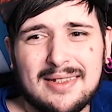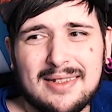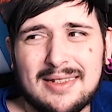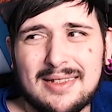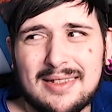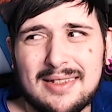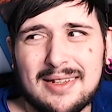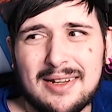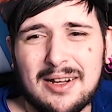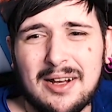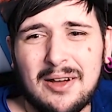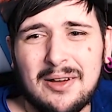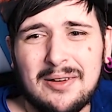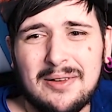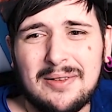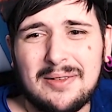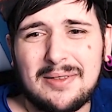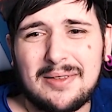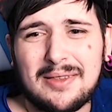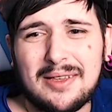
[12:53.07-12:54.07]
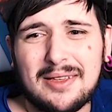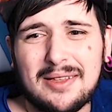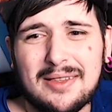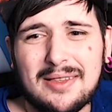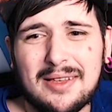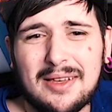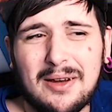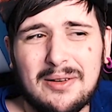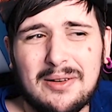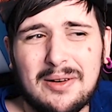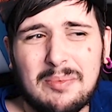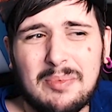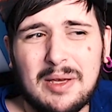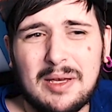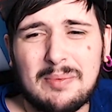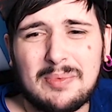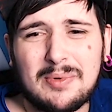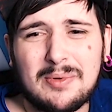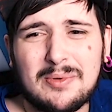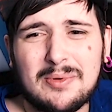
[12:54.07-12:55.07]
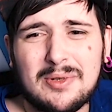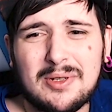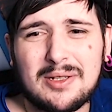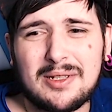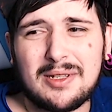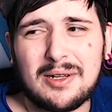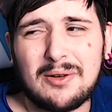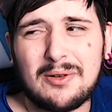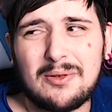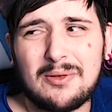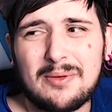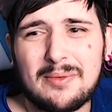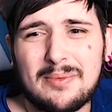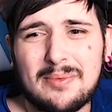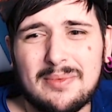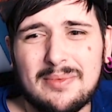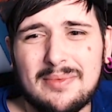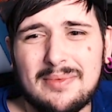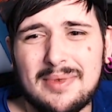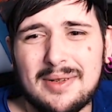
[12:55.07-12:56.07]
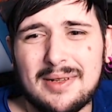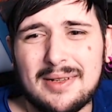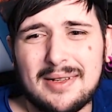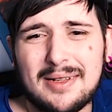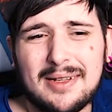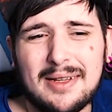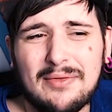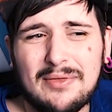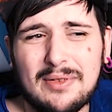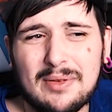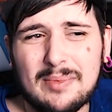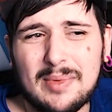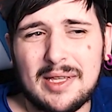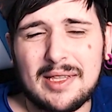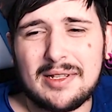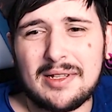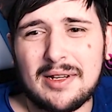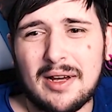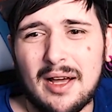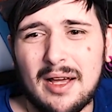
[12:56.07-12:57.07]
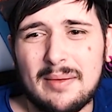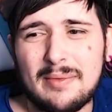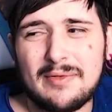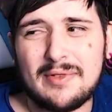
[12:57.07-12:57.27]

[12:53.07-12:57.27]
You know, the only people still giving me the time of